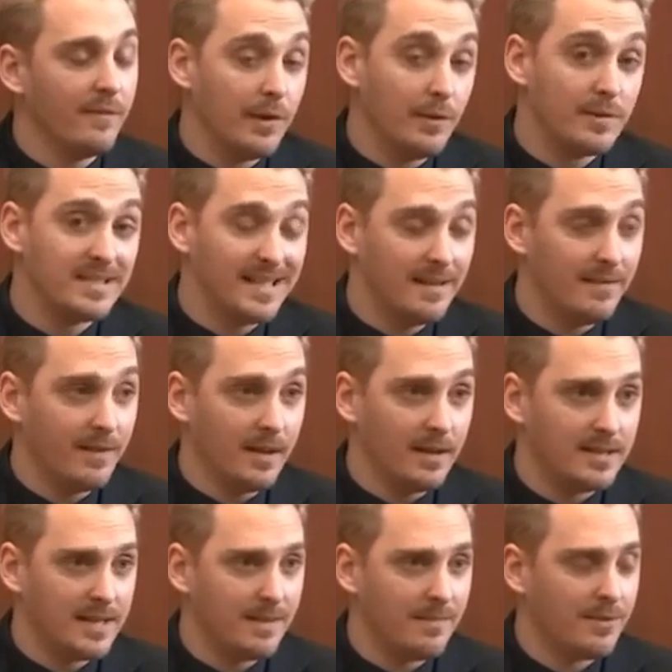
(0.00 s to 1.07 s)
If we receive a
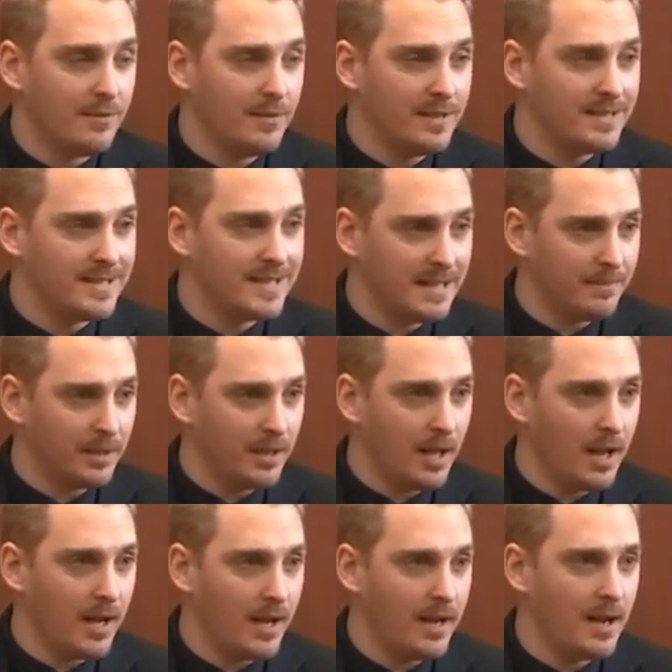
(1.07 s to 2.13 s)
tip through the tip
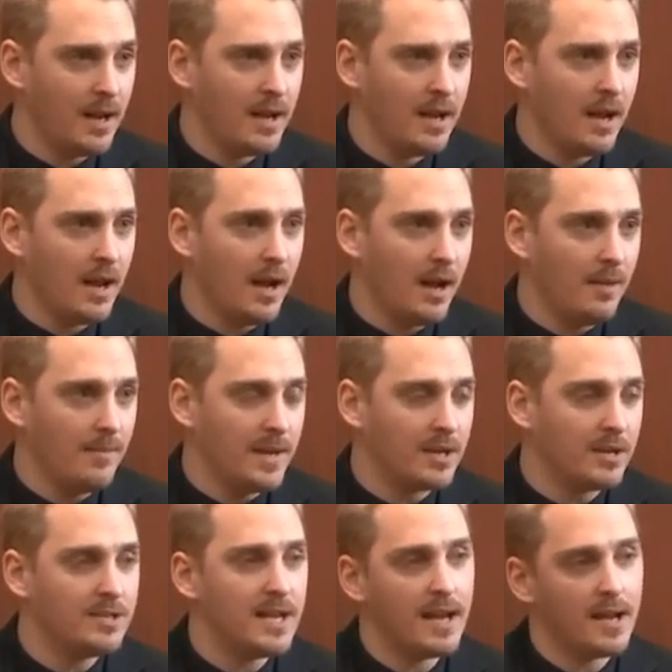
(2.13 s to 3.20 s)
line, it
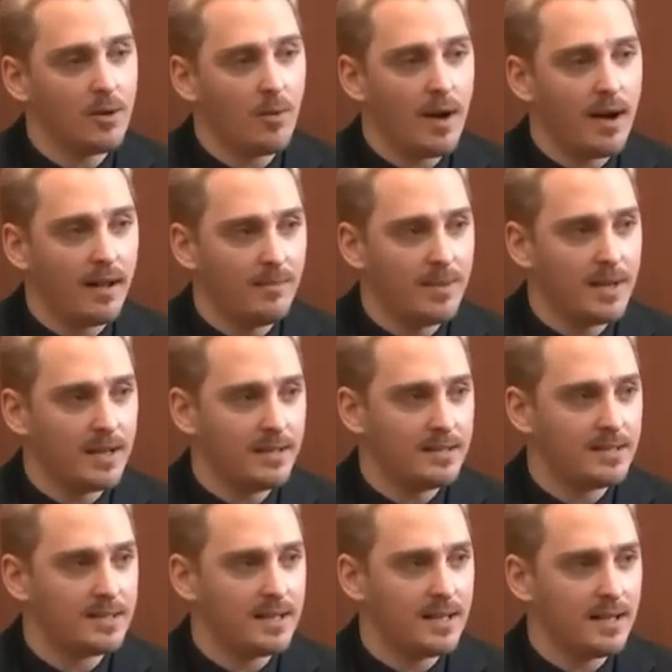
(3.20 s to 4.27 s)
could take a while
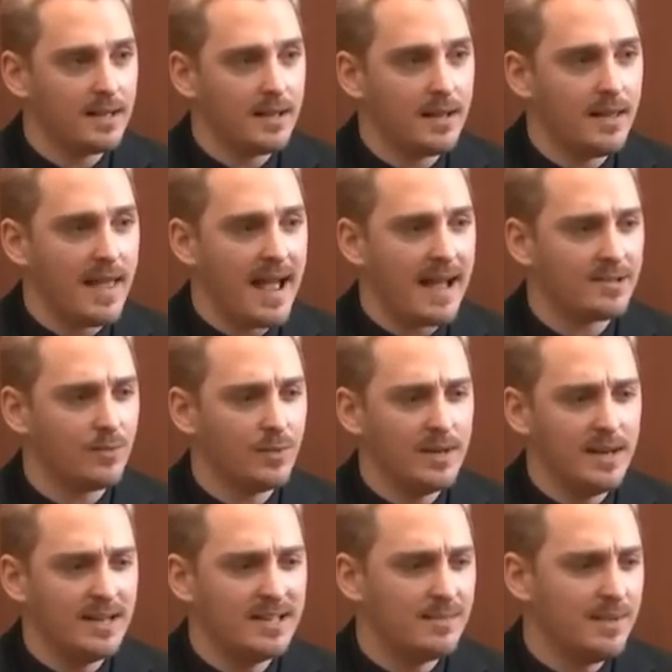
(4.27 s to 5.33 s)
because that
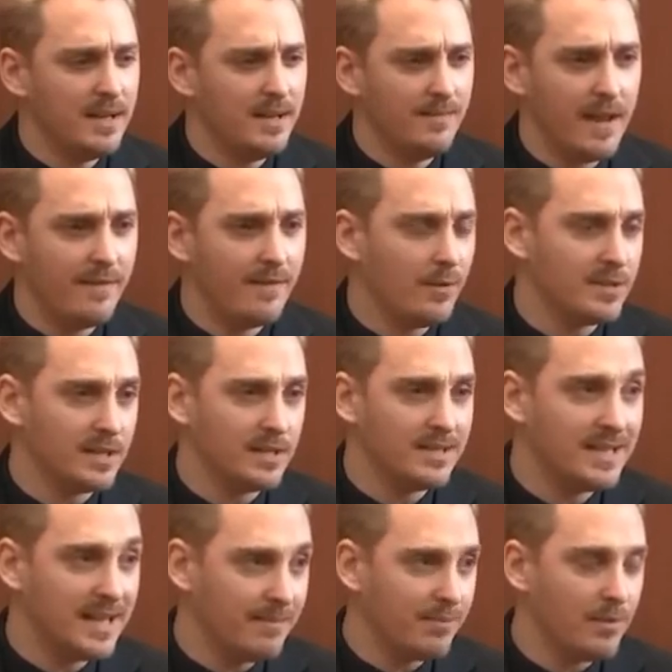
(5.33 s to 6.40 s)
would need to be, if it was a
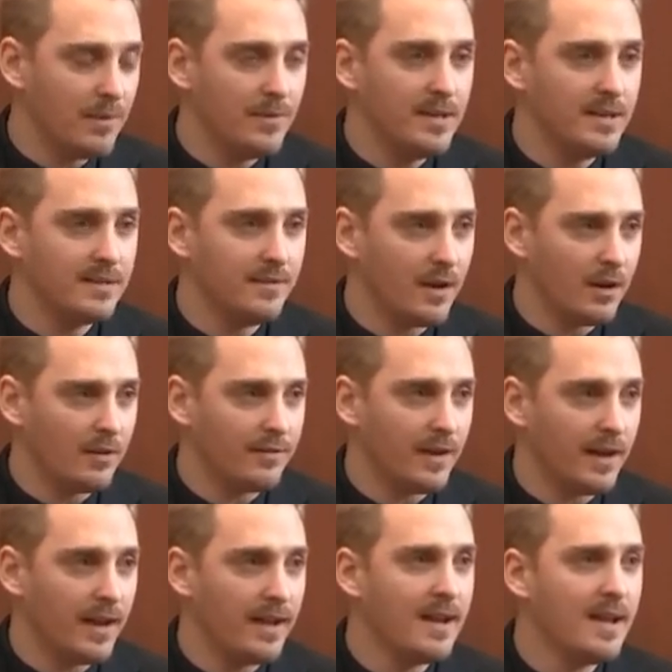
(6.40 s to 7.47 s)
tip, we would need to
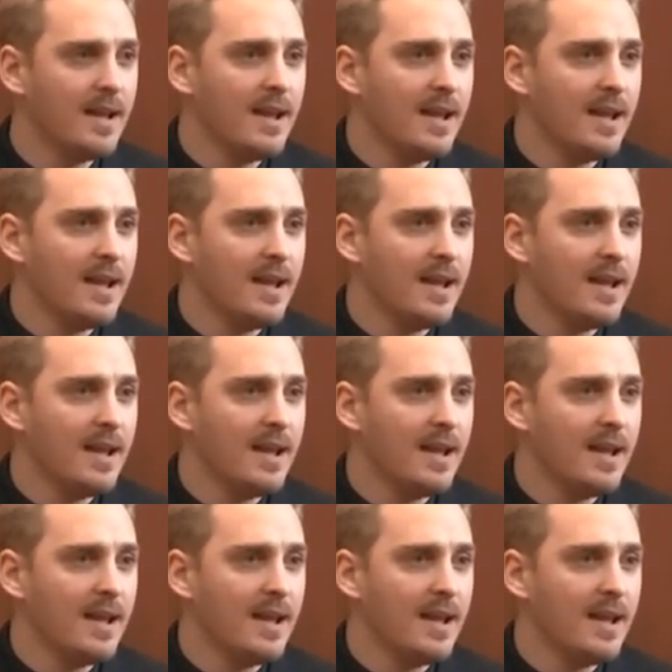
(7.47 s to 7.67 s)
verify it.